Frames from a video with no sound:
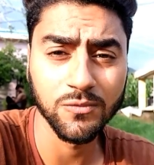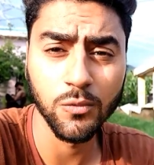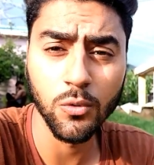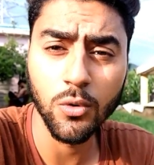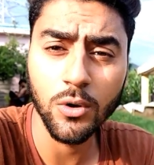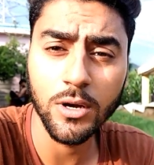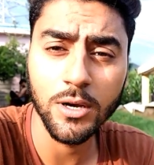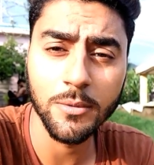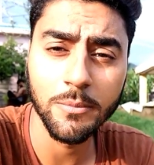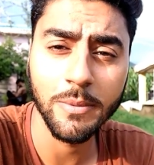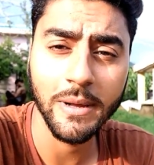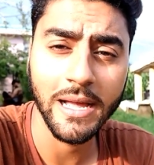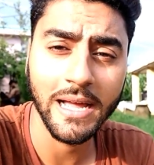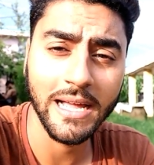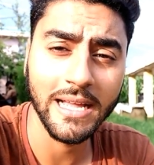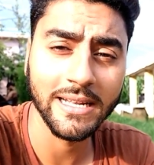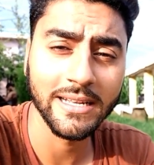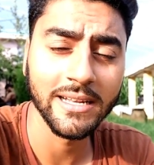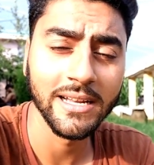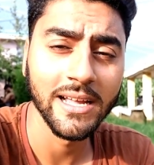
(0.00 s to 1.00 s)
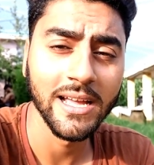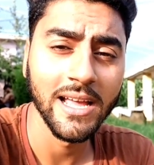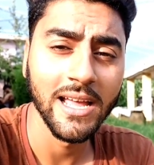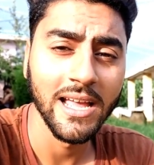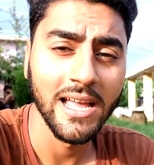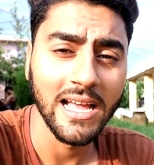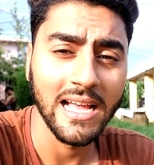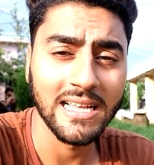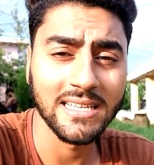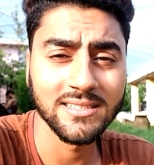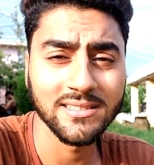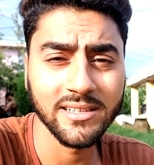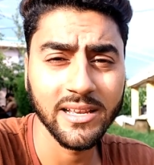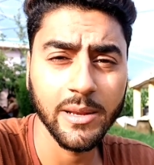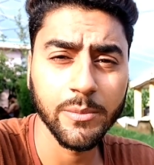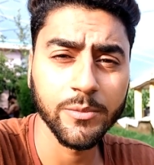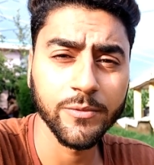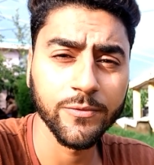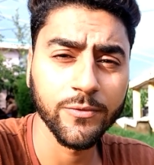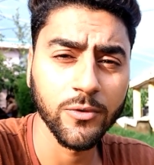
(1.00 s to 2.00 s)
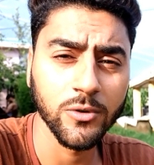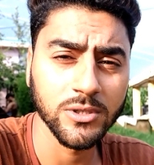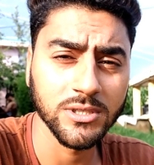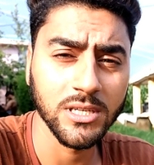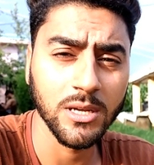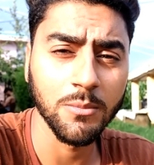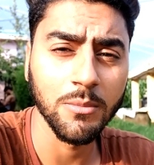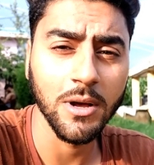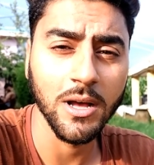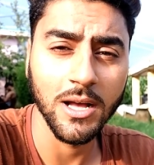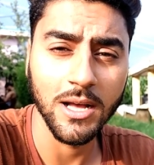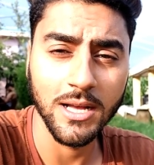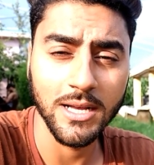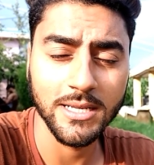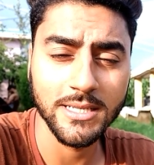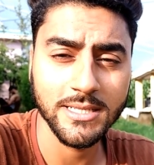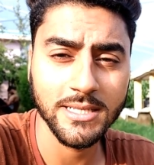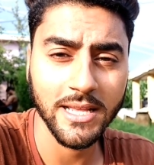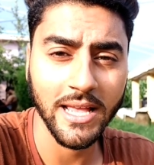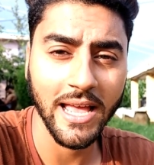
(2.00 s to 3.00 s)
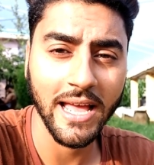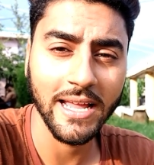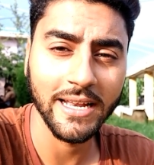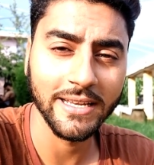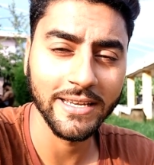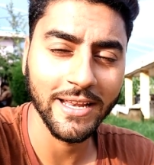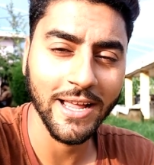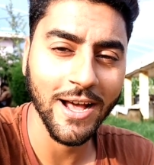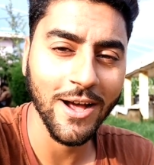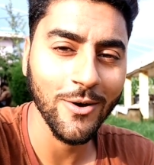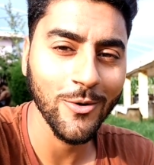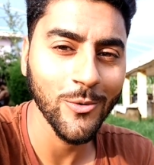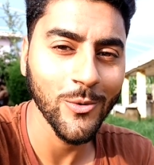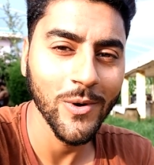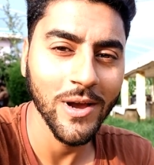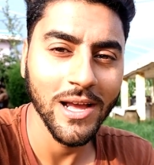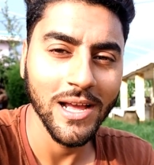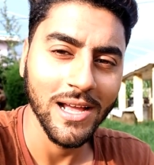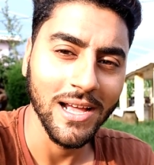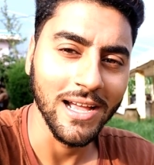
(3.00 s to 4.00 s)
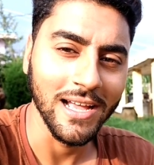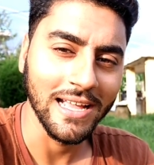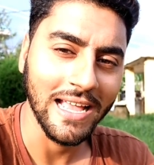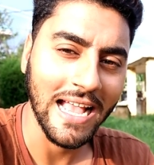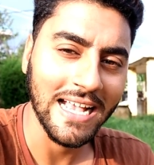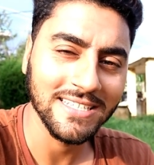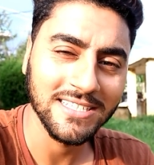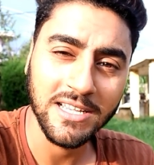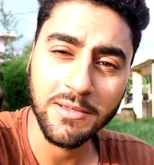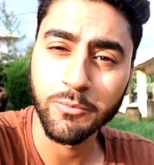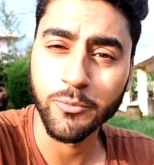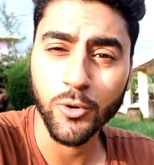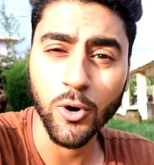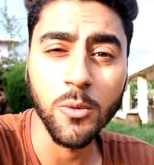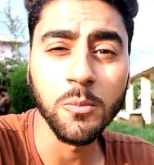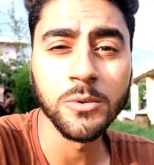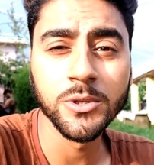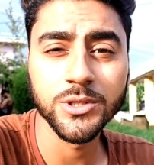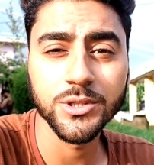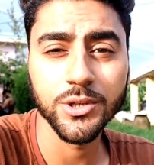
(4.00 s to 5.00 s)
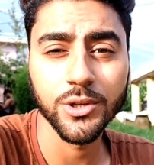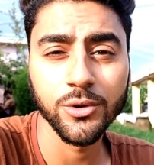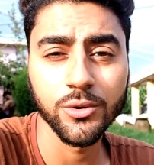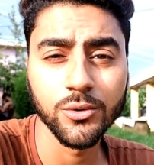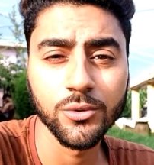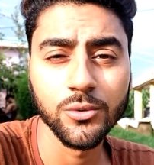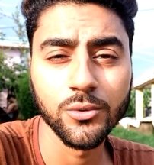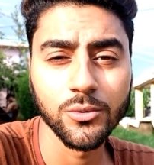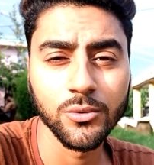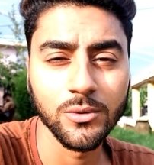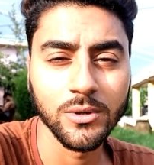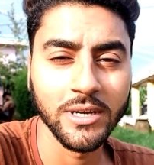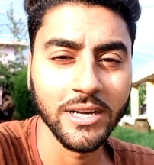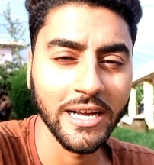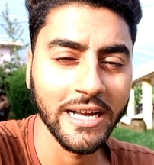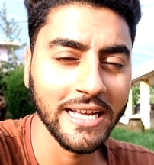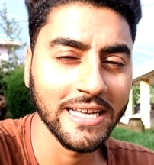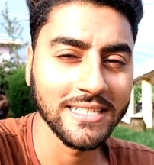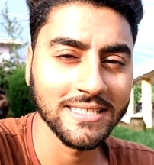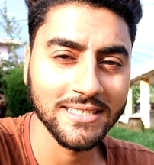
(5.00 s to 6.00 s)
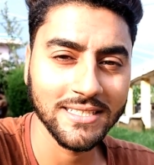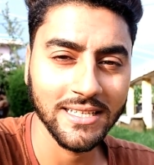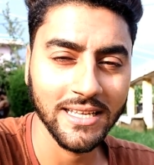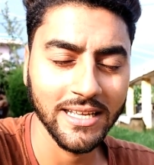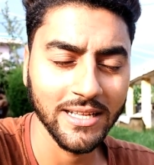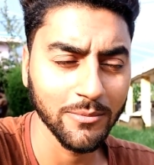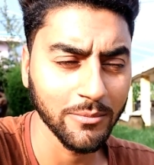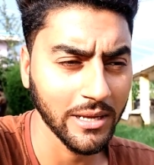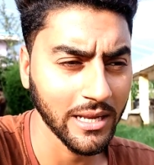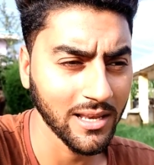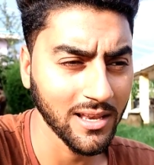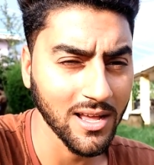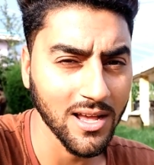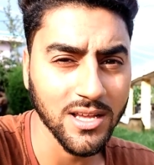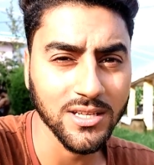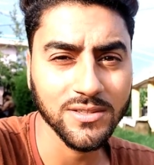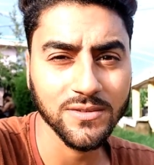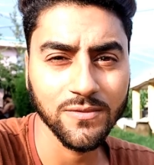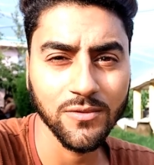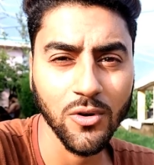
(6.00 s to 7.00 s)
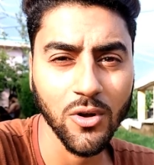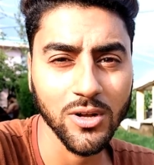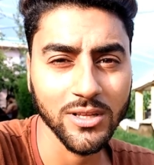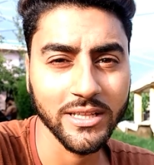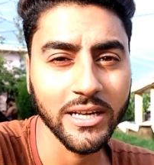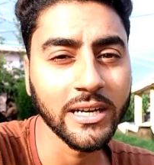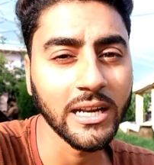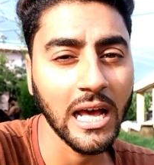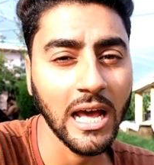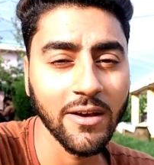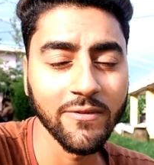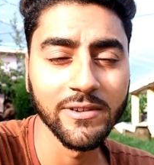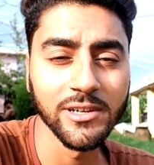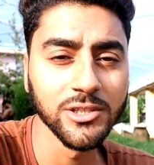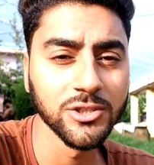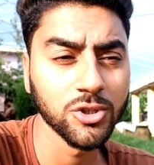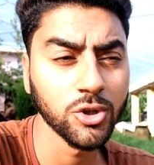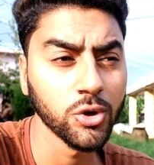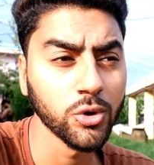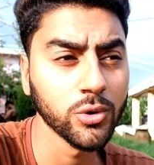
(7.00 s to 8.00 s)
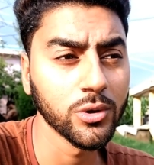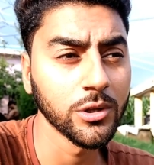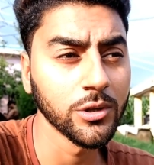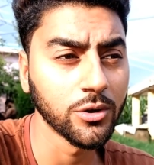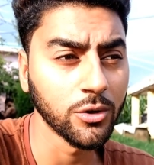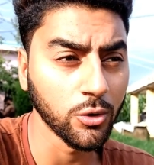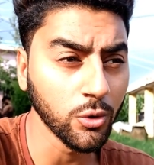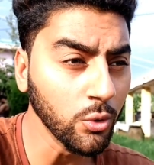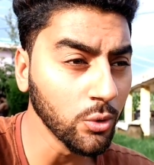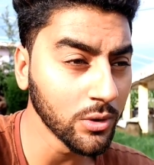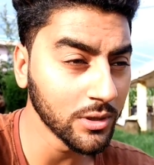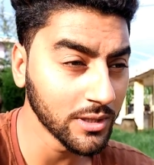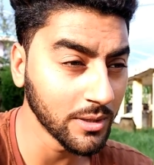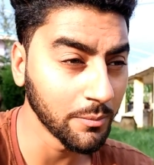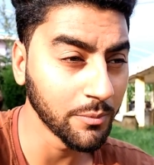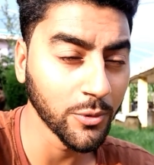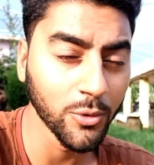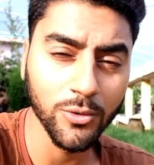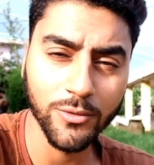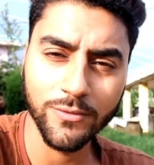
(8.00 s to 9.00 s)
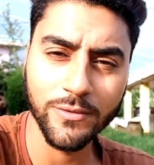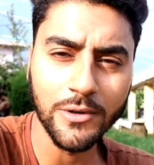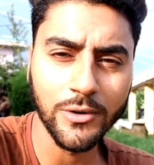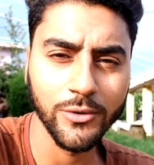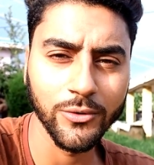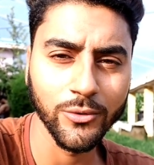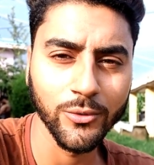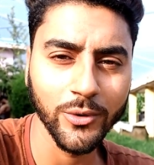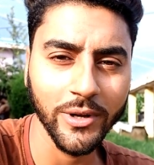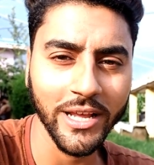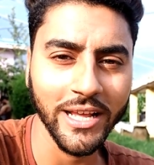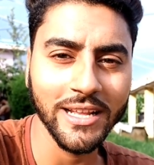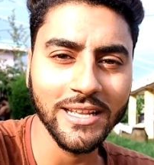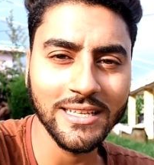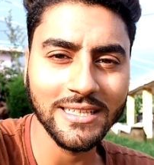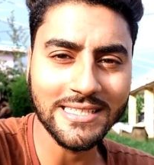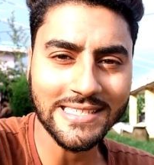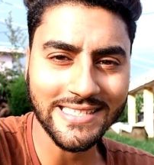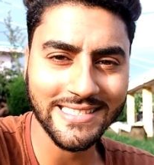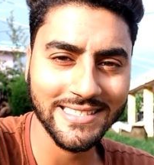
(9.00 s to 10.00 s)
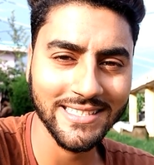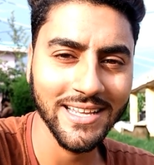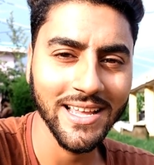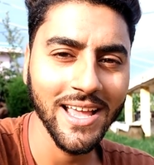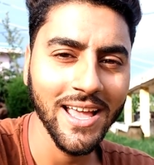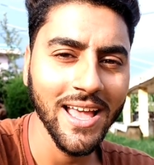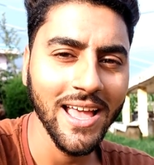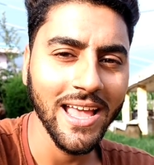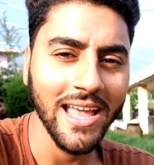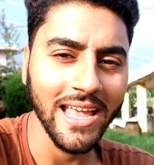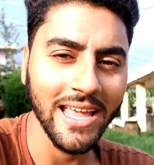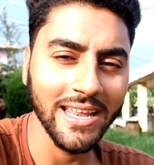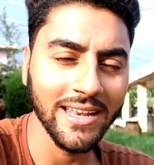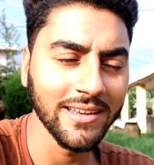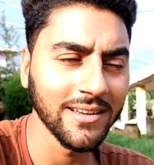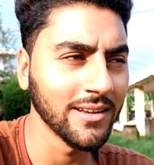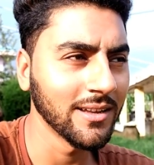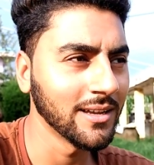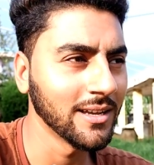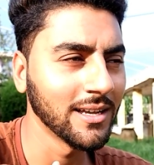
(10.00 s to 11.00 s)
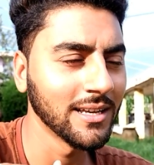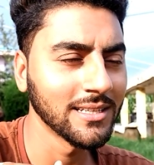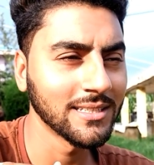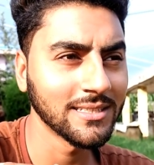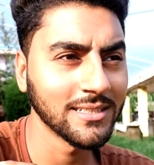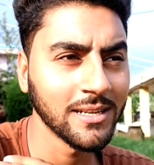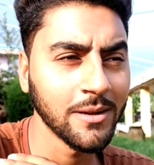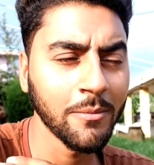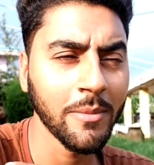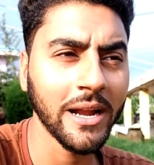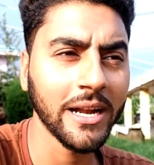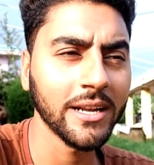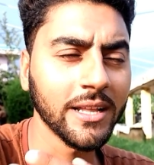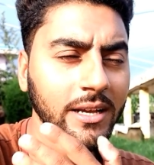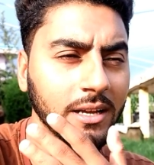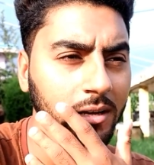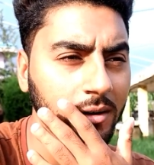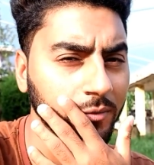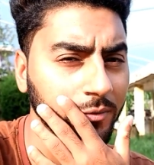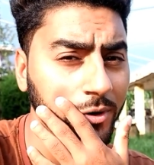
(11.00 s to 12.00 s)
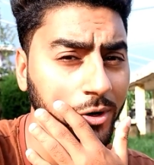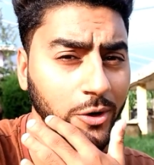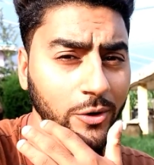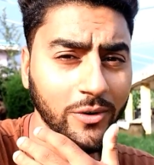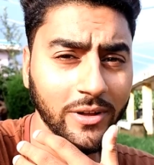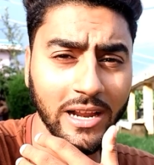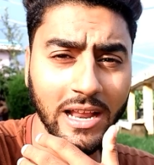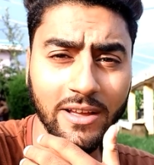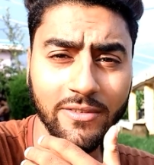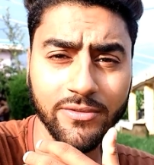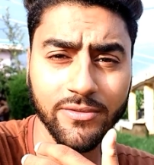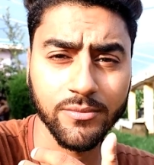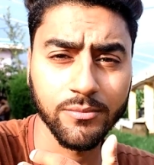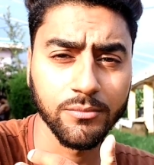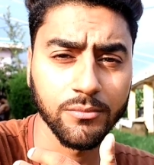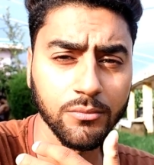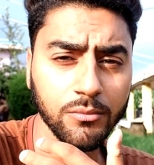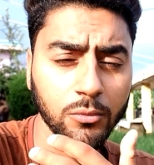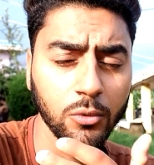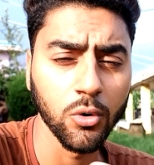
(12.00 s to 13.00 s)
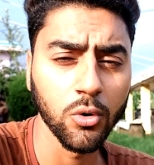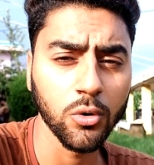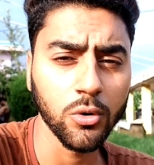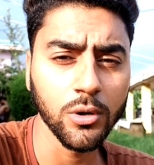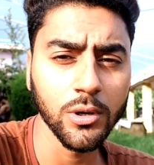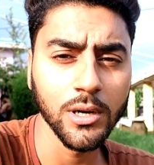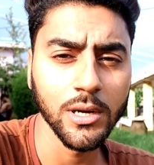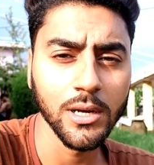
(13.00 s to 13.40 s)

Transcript: woke up and I slept for some hours and now, as I promised to you guys in my last vlog, that I will show you the route, the beautiful route in a cinematic videograph mode.